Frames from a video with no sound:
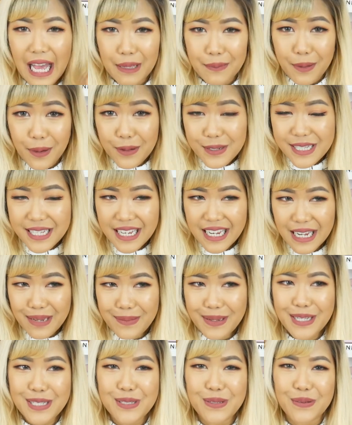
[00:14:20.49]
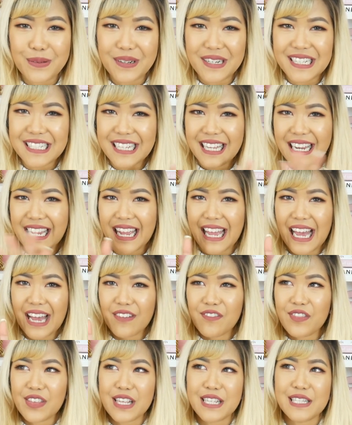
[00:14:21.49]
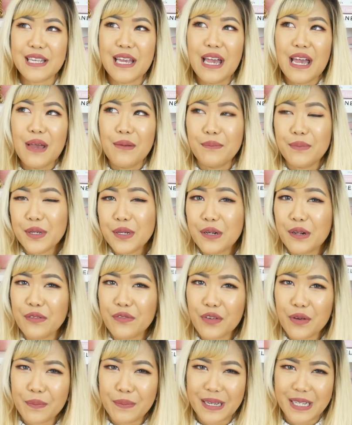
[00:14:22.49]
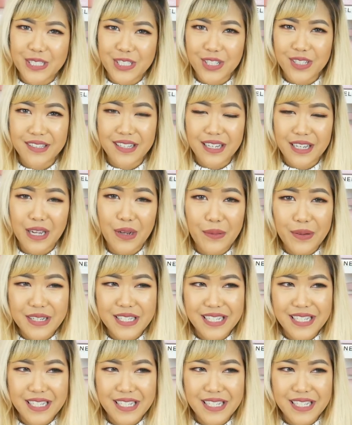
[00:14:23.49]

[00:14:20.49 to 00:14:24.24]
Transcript: I posted it in my stories and I have this beautiful picture that Noah